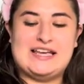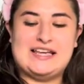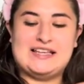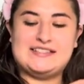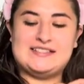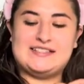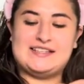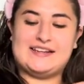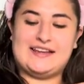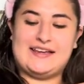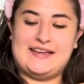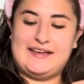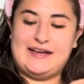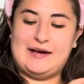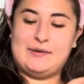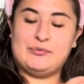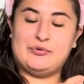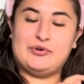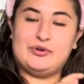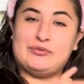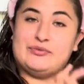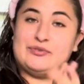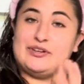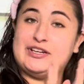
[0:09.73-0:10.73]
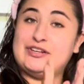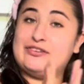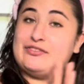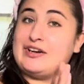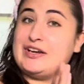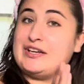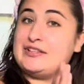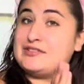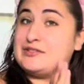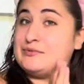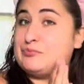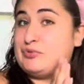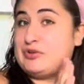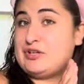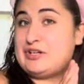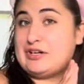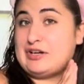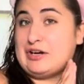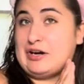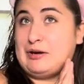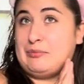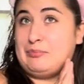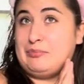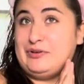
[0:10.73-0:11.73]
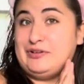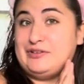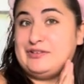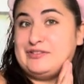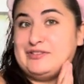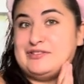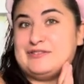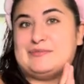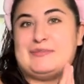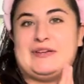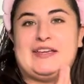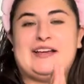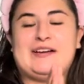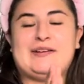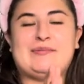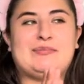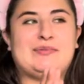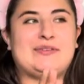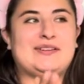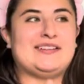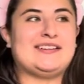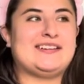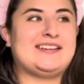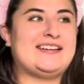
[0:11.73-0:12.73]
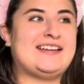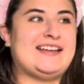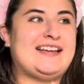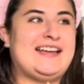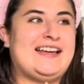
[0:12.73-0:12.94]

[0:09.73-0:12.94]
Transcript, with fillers: today I'm gonna recreate Sabrina Carpenter's makeup look.